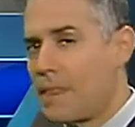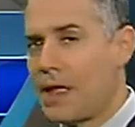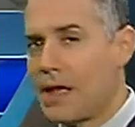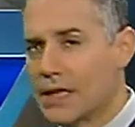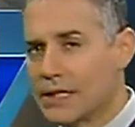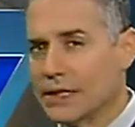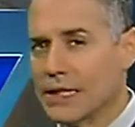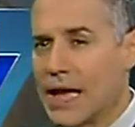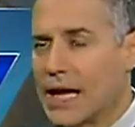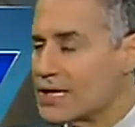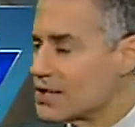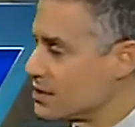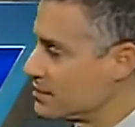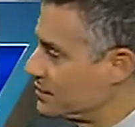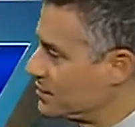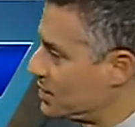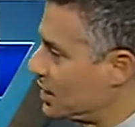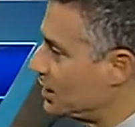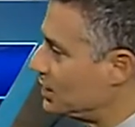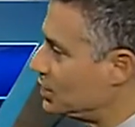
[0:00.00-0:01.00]
Lots
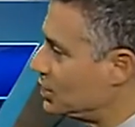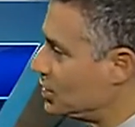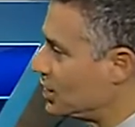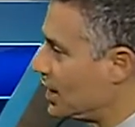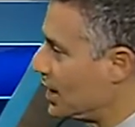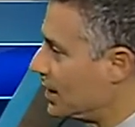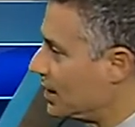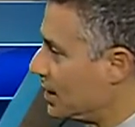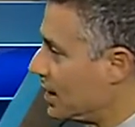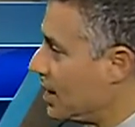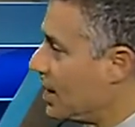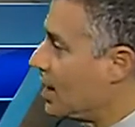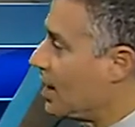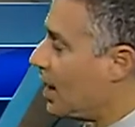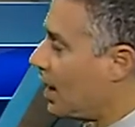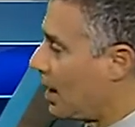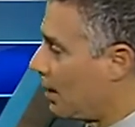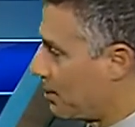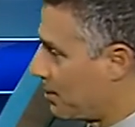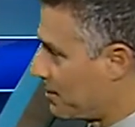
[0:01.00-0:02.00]
of sunshine,
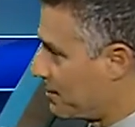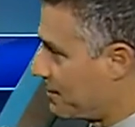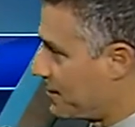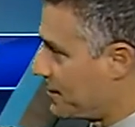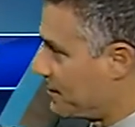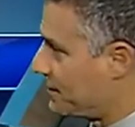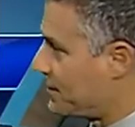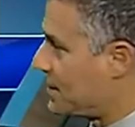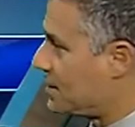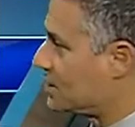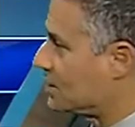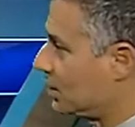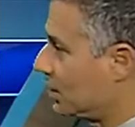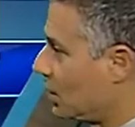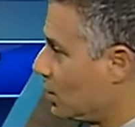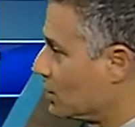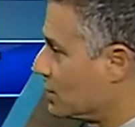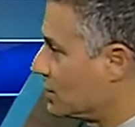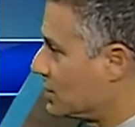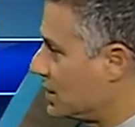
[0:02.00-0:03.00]
upper 50s,
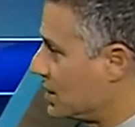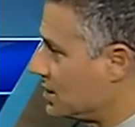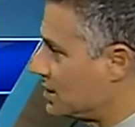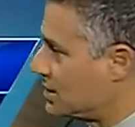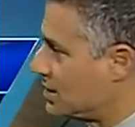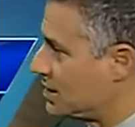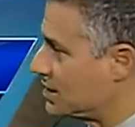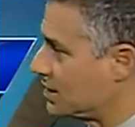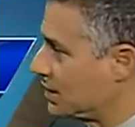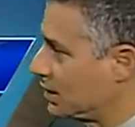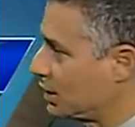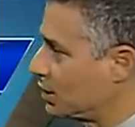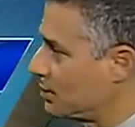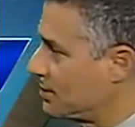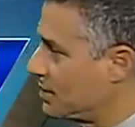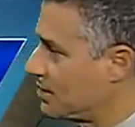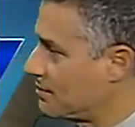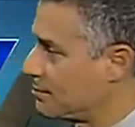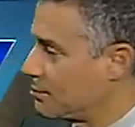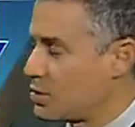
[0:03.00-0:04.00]
low 60s, a
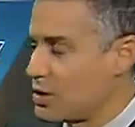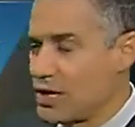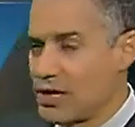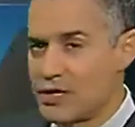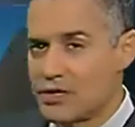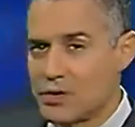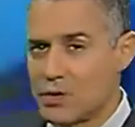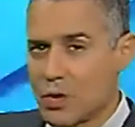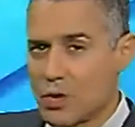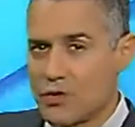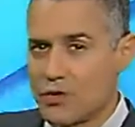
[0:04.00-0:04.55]
little bit of breeze, north